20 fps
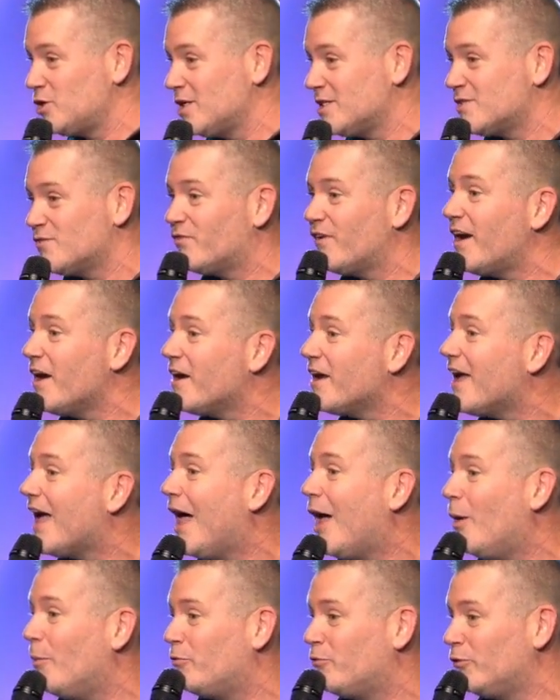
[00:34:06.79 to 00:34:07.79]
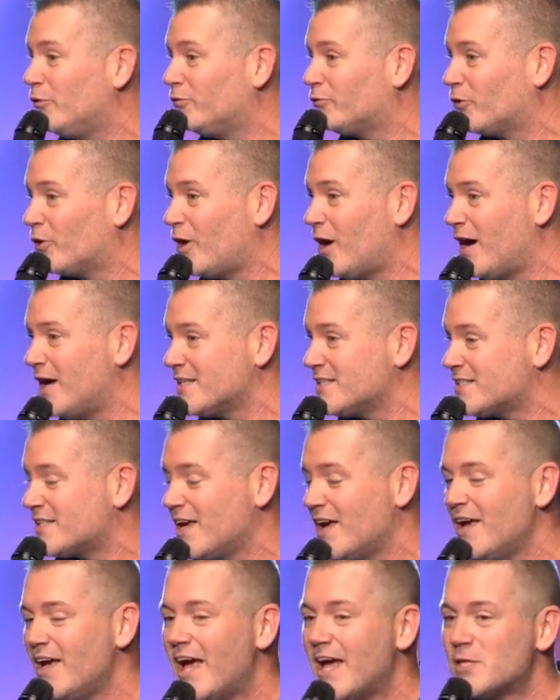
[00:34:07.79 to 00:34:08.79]
It's very helpful for us
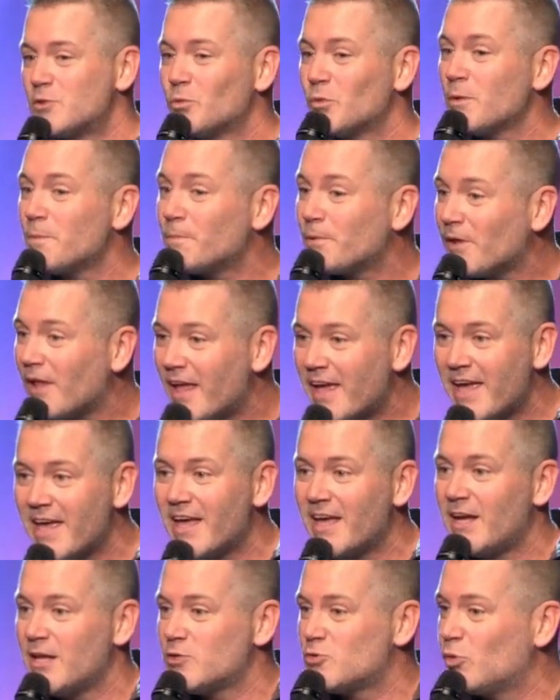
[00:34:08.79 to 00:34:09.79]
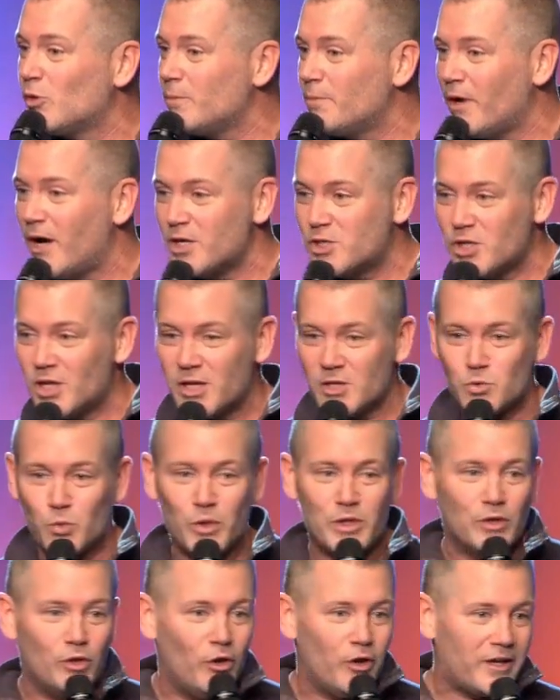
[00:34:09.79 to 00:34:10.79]
as we plan, as we budget, as
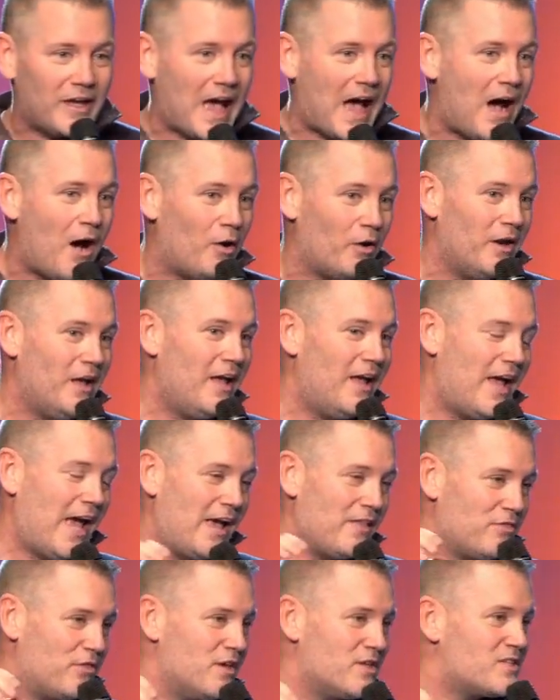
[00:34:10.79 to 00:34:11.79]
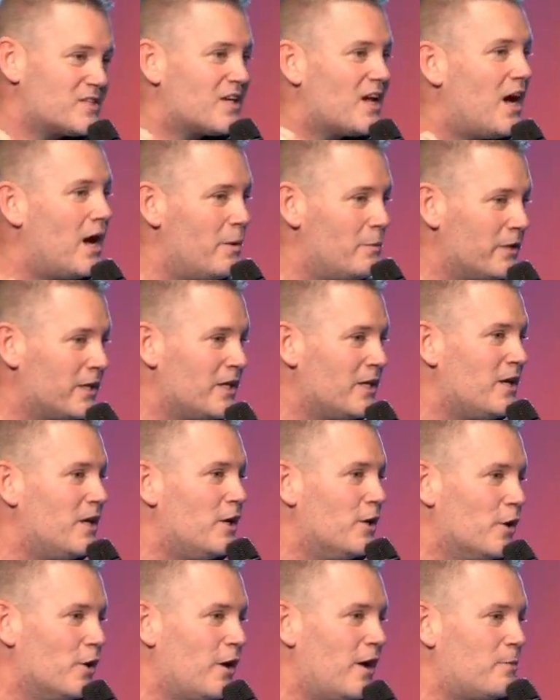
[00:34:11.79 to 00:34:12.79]
we look out at this coming
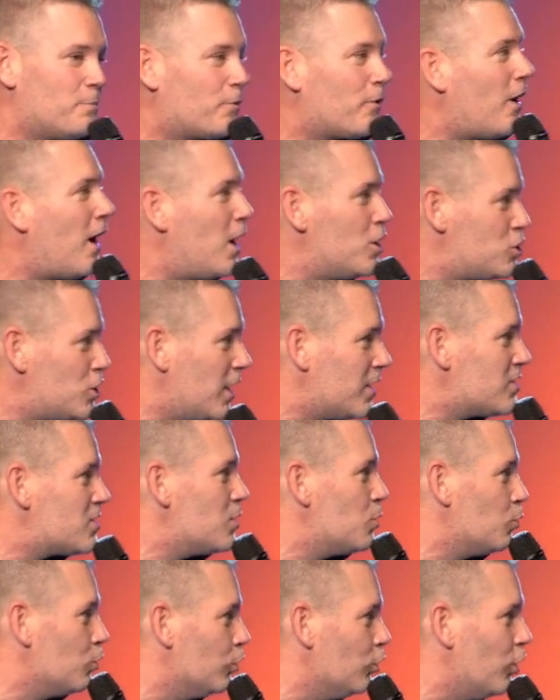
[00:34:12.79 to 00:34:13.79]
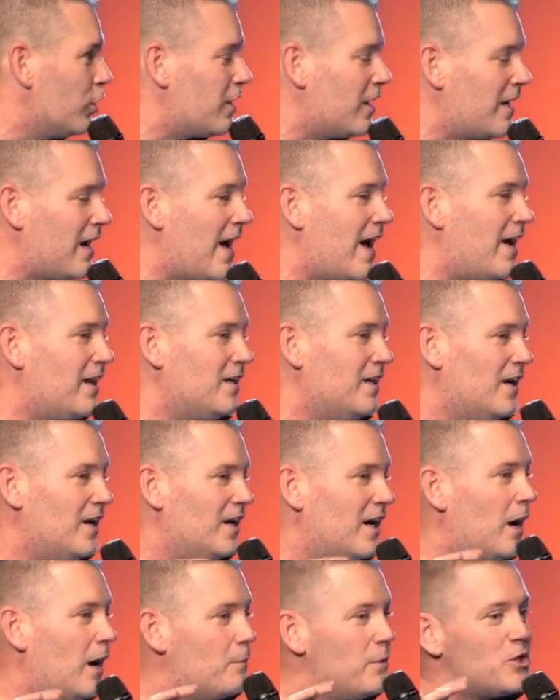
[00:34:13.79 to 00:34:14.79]
year, at projects that we're looking at.
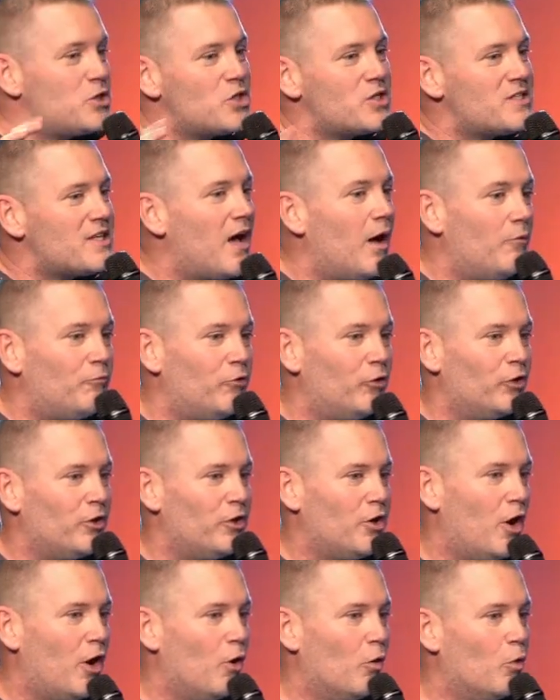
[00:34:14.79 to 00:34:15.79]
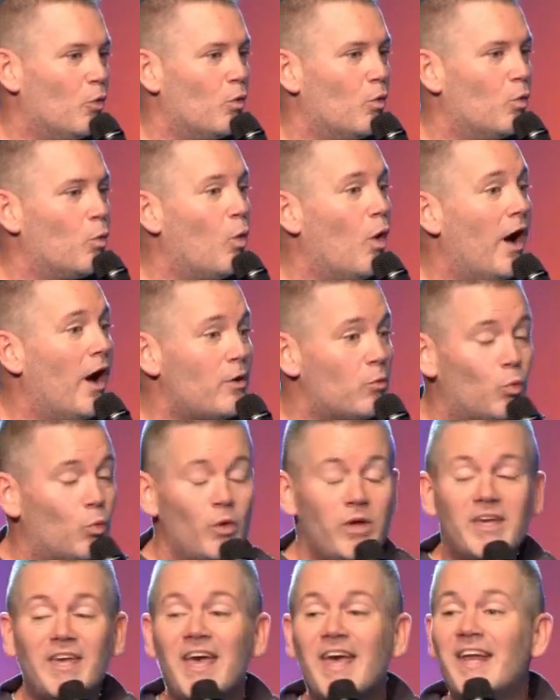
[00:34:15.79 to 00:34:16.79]
It's just helpful to know what
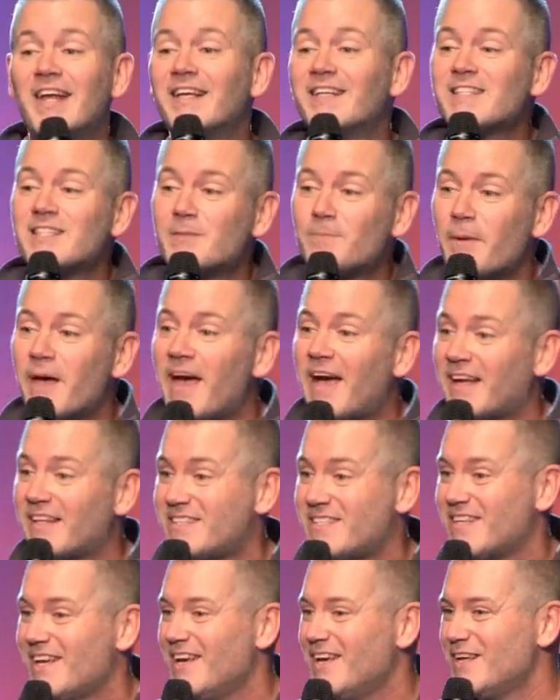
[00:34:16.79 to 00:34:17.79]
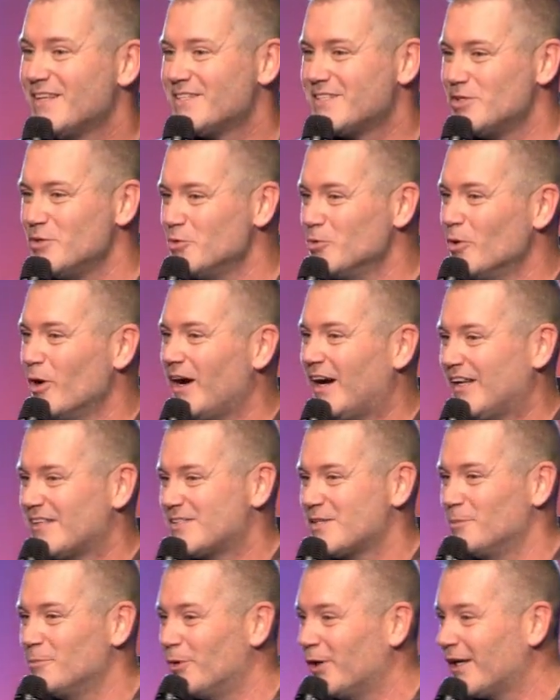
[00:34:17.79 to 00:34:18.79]
we can expect
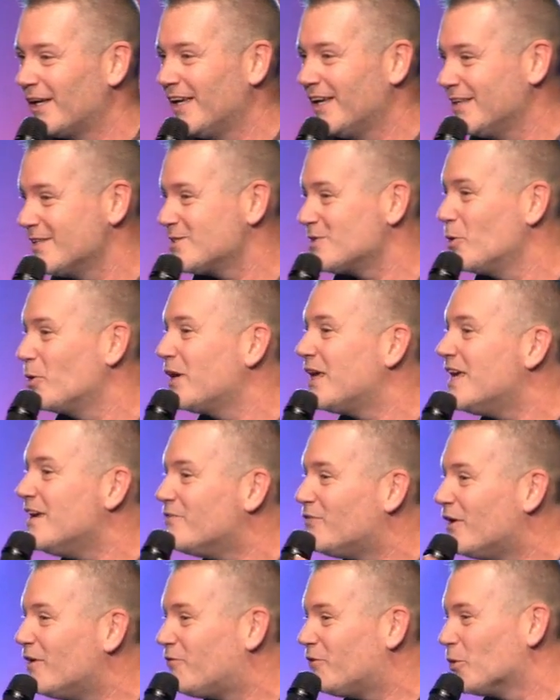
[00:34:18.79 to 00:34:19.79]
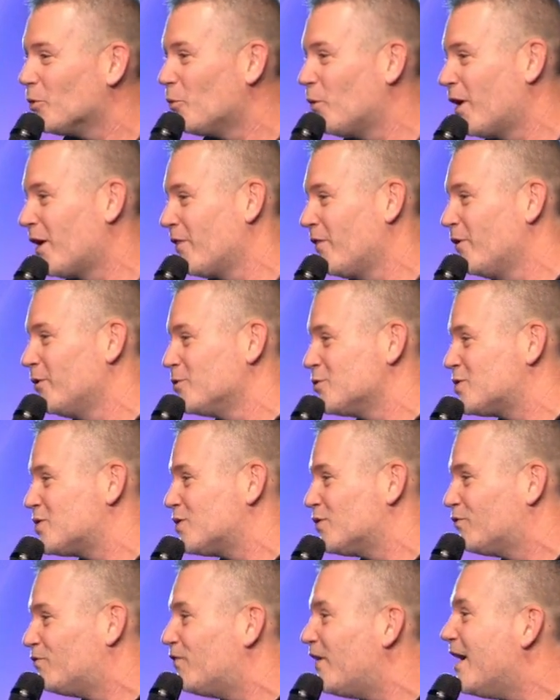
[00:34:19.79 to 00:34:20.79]
to bring in. So even if you're one of those
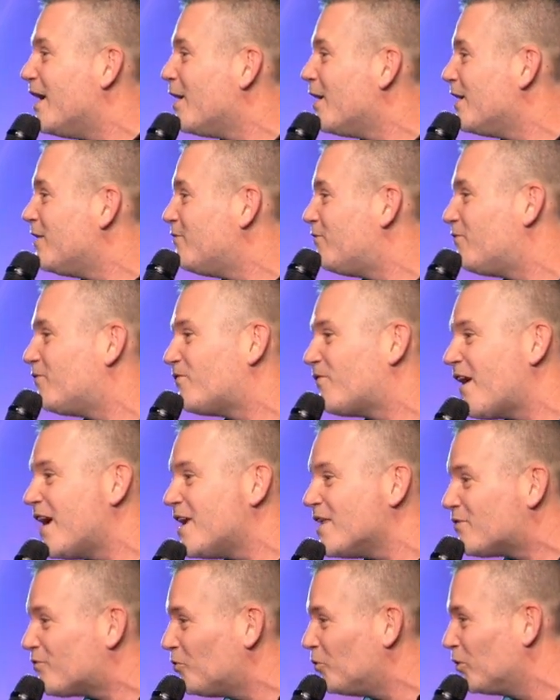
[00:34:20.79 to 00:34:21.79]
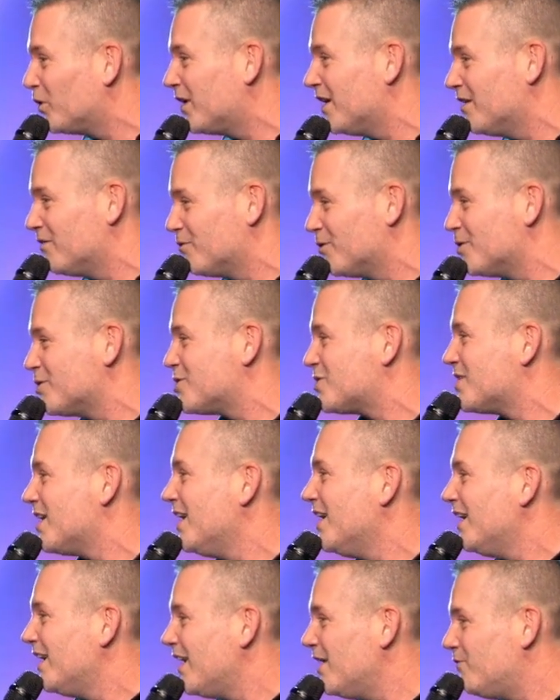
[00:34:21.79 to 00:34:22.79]
very faithful givers,
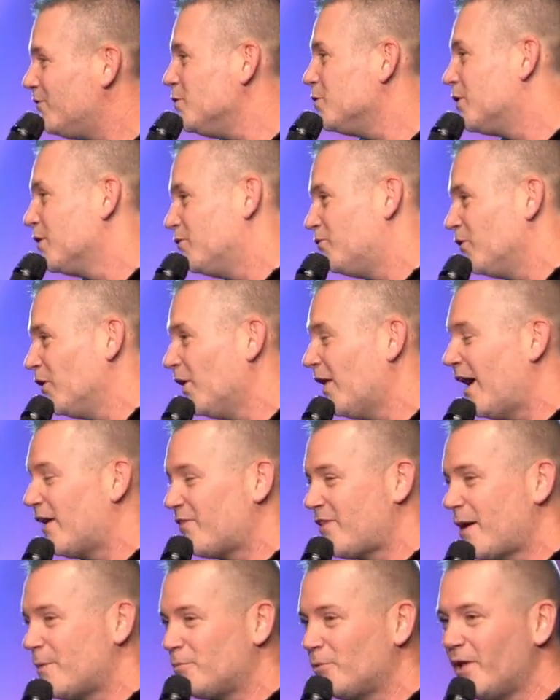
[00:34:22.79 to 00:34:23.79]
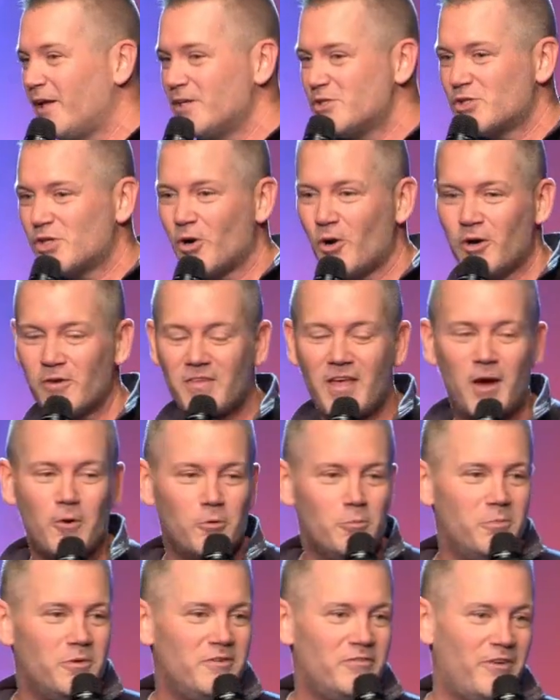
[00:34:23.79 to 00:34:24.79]
if you could fill out that pledge card, that
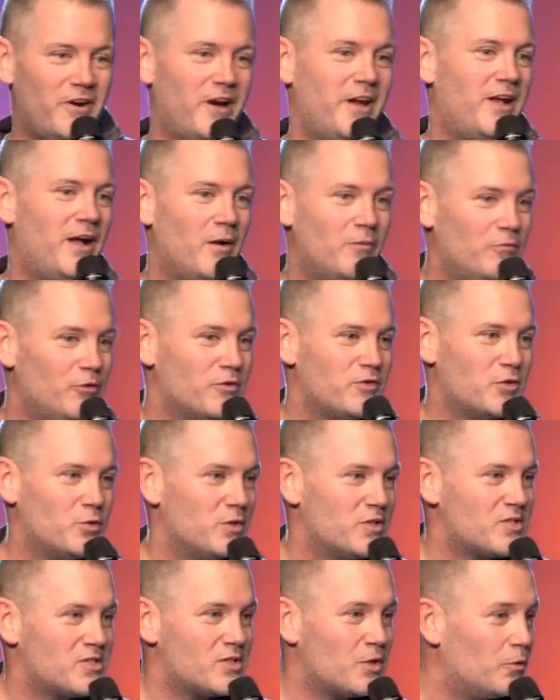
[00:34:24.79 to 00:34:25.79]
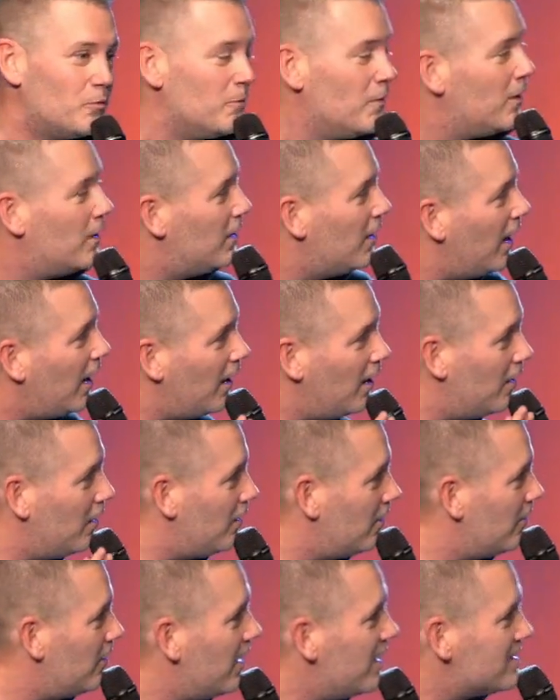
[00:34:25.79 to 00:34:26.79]
would be very helpful to us. So
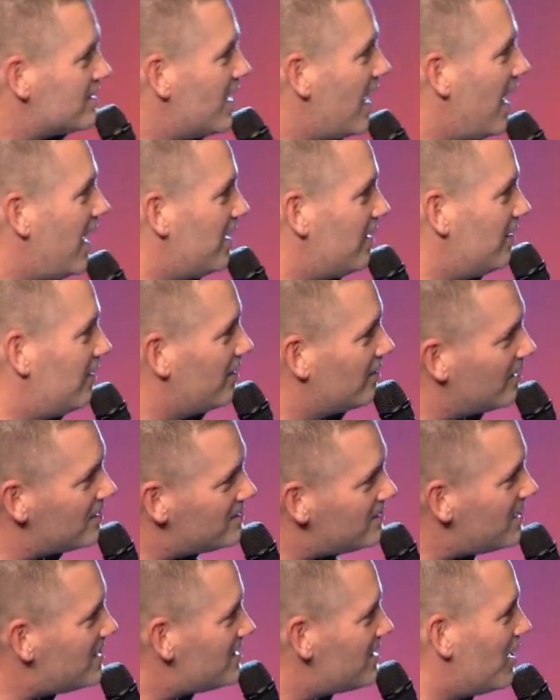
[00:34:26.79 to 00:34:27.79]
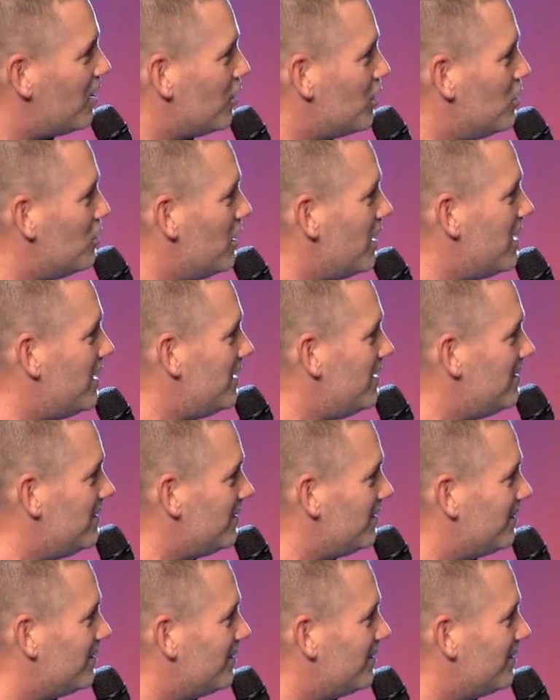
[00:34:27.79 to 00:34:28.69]
is that the That's detail awesome. You needed?